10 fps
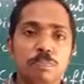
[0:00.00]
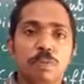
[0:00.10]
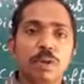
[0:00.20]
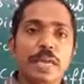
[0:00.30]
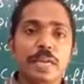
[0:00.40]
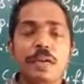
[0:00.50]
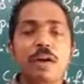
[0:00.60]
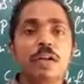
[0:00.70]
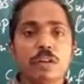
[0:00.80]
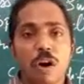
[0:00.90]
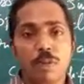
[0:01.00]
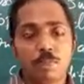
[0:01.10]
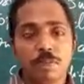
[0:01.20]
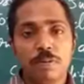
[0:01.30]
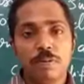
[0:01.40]
pulling
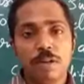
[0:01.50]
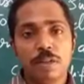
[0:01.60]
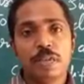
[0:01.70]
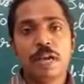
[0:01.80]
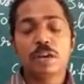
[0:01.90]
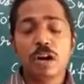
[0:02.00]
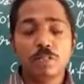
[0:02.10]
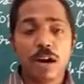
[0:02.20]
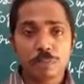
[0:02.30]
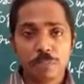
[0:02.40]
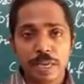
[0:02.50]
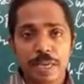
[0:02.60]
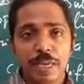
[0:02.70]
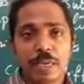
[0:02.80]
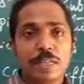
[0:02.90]
rope, tug of war play,
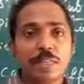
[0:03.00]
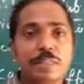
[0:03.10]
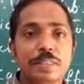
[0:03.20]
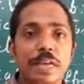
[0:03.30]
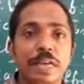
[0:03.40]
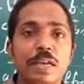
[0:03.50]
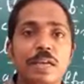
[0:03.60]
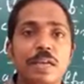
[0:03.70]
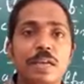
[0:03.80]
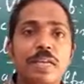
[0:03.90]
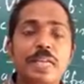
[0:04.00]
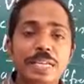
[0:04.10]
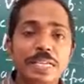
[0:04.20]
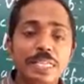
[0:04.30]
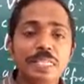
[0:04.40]
they
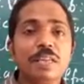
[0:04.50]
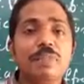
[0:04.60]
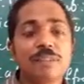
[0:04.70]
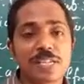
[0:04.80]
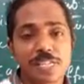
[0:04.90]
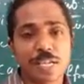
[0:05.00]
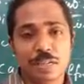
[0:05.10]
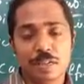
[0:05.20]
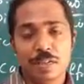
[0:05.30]
increase the friction.